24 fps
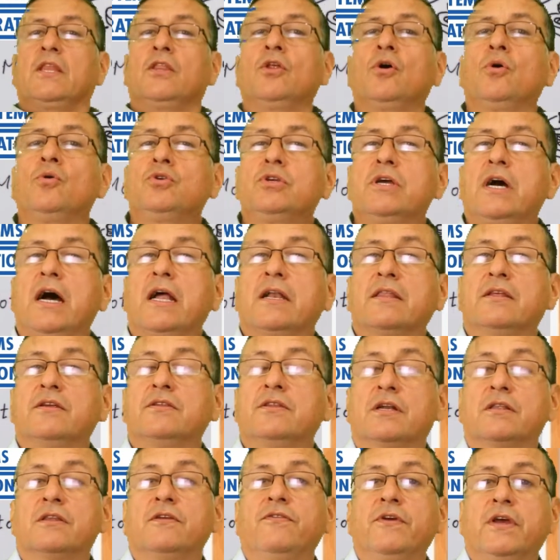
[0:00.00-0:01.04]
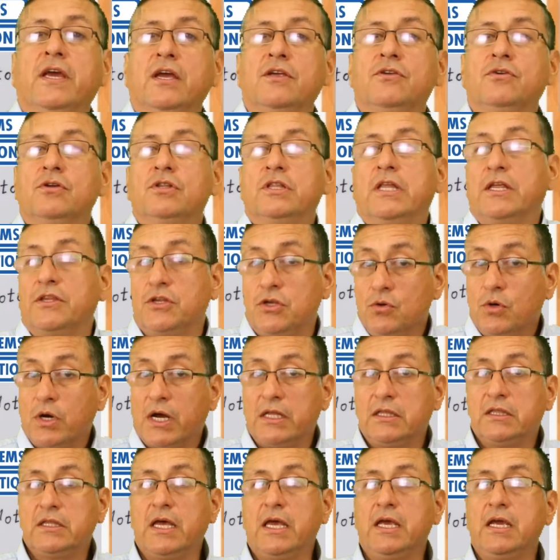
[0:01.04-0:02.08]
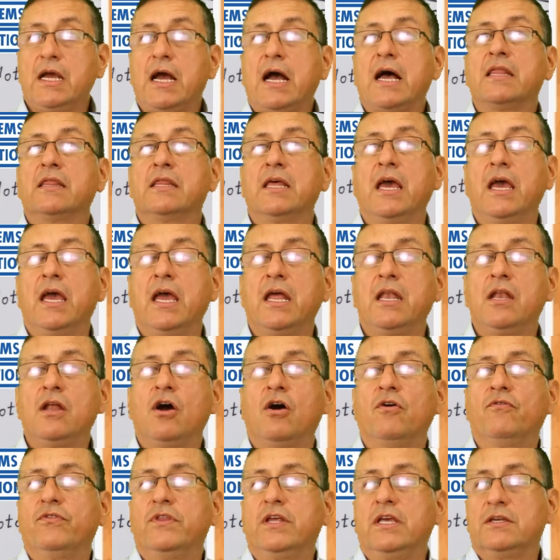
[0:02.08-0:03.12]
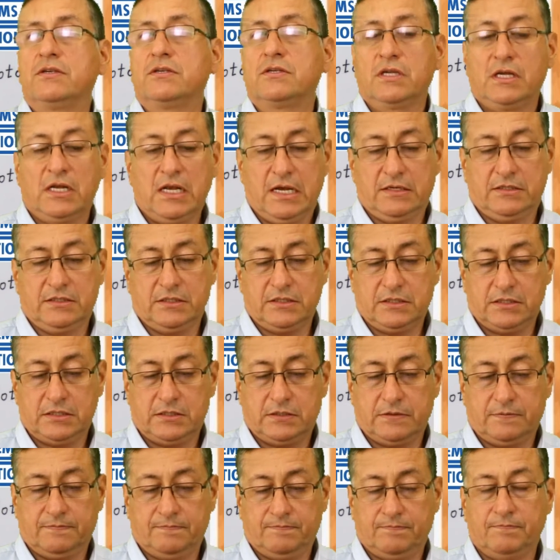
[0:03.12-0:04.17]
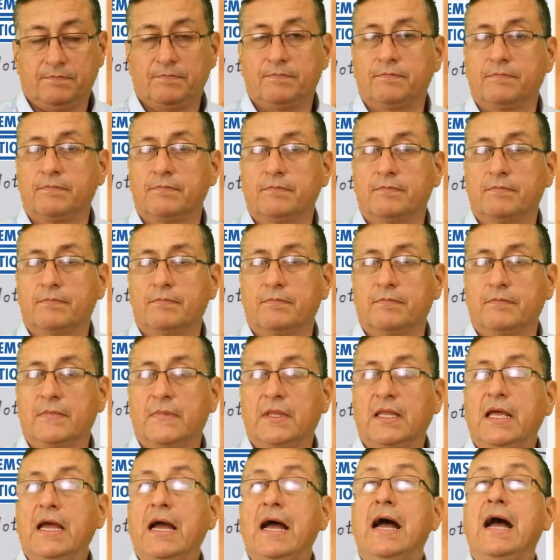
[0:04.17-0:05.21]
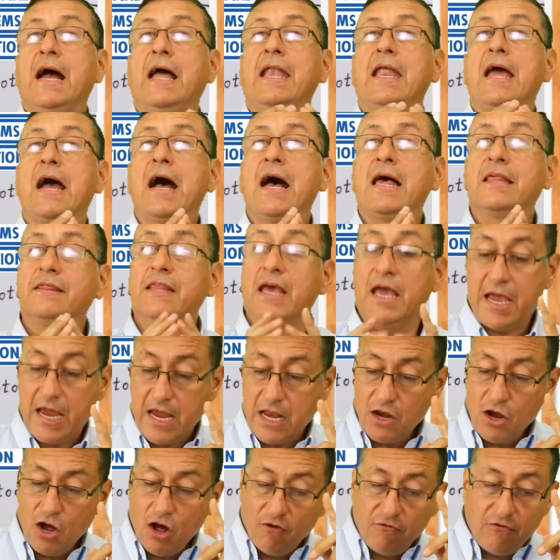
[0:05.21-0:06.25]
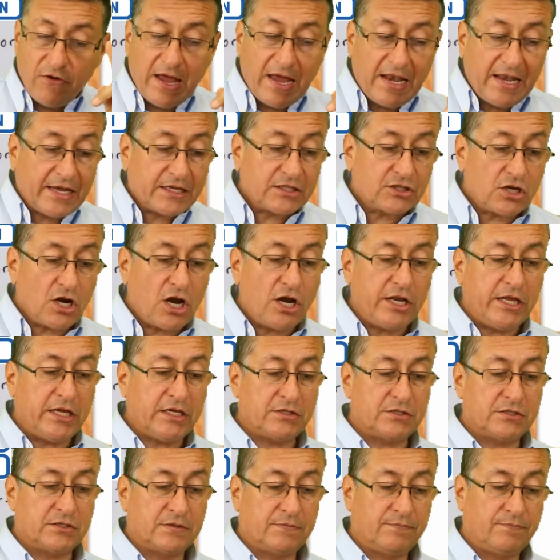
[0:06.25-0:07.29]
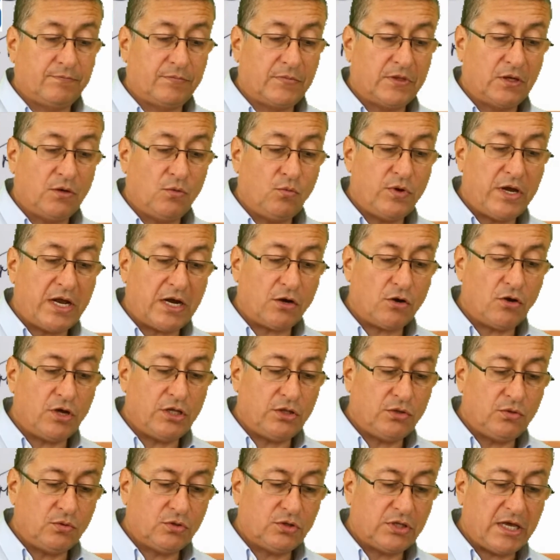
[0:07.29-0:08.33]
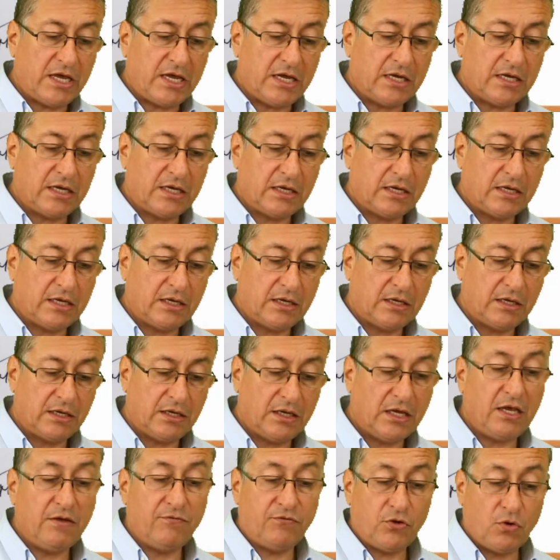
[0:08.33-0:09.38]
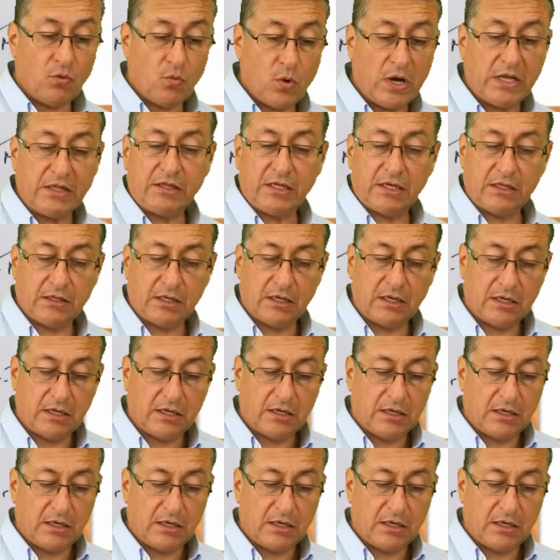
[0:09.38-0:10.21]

Those are the certifications that you can take at the end of these classes. And at the end of electronics, we are going to take, if you wanted,